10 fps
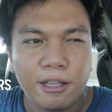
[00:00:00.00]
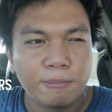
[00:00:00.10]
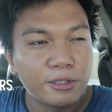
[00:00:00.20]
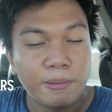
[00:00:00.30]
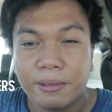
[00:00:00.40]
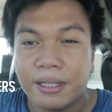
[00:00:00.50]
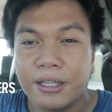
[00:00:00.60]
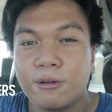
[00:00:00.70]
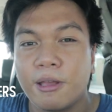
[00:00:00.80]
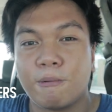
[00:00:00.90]
And observe mo
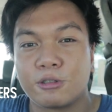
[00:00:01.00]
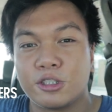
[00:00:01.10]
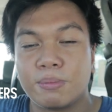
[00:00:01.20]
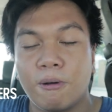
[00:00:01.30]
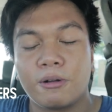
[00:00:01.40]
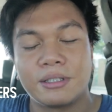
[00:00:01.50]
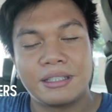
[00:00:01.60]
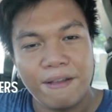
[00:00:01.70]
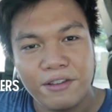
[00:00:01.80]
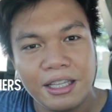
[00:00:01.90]
din yung emotions mo because
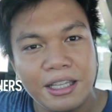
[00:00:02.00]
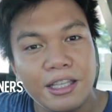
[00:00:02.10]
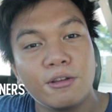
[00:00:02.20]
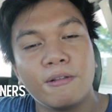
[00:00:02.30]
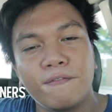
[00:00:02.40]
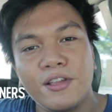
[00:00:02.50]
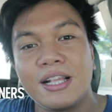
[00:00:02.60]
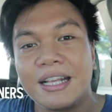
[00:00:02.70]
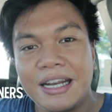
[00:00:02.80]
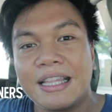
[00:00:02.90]
definitely you'll
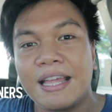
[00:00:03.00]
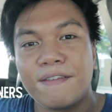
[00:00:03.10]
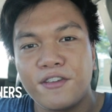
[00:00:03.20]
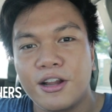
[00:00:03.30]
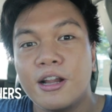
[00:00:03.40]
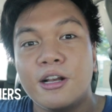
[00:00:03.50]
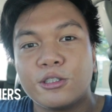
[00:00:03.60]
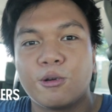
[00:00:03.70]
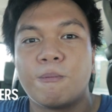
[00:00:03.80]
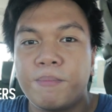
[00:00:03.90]
feel greed and fear.
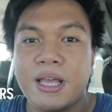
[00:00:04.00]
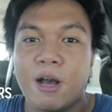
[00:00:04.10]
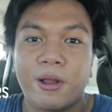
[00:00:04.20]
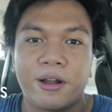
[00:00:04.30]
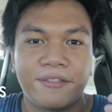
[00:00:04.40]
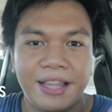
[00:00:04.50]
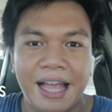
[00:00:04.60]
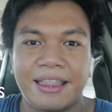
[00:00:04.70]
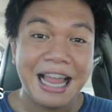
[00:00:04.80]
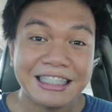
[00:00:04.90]
So be aware of
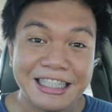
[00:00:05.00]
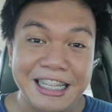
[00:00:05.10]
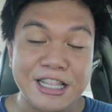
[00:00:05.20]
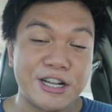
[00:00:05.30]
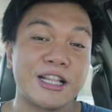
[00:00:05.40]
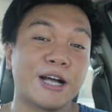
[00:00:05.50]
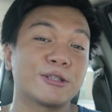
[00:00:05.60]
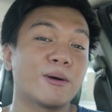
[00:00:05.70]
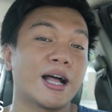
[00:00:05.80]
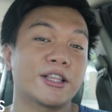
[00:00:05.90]
that. Lastly, learn how
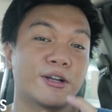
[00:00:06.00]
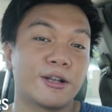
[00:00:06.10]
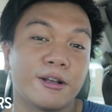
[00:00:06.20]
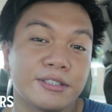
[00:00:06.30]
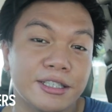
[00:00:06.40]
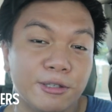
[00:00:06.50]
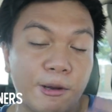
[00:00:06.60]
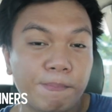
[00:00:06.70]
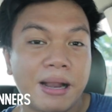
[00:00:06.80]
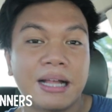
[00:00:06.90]
to cut your losses
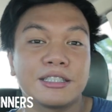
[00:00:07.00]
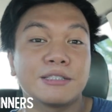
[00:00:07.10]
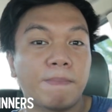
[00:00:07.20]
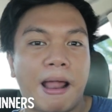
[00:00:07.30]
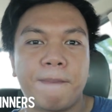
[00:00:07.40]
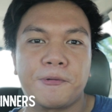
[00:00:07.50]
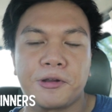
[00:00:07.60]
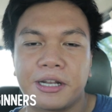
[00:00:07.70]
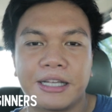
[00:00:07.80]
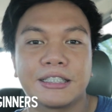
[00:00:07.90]
or practice proper
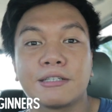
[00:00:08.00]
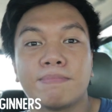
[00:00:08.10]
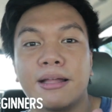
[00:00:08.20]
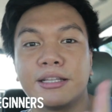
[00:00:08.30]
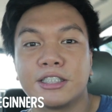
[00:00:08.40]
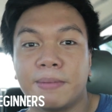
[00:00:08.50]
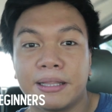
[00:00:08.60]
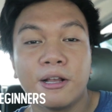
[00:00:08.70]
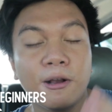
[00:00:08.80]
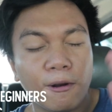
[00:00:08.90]
risk
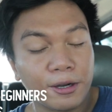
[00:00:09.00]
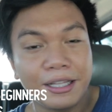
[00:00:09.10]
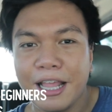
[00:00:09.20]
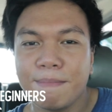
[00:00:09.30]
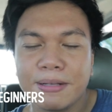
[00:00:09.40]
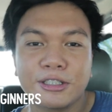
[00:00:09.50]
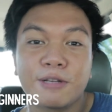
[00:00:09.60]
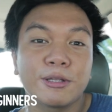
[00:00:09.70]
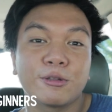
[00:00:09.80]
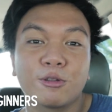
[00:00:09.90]
management. Or in layman's
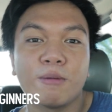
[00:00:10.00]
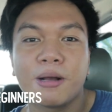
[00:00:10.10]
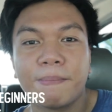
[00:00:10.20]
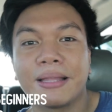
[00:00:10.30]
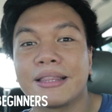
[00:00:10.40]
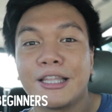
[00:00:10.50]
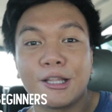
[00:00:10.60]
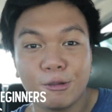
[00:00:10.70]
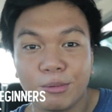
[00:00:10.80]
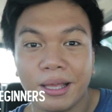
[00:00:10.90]
term, matuto ka magbenta
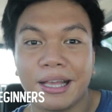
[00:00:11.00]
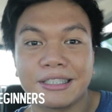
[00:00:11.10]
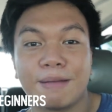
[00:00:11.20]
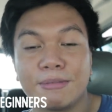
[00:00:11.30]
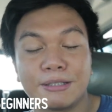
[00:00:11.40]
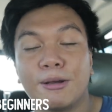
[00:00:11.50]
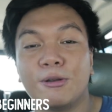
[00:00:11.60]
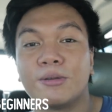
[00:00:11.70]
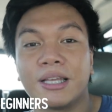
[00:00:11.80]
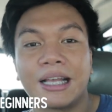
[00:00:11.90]
ng lugi kaysa mas
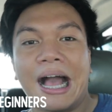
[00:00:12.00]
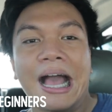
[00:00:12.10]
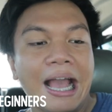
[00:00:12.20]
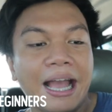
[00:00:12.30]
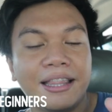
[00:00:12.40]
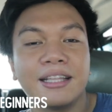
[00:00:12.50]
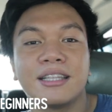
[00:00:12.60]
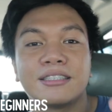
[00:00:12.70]
malugi ka. I think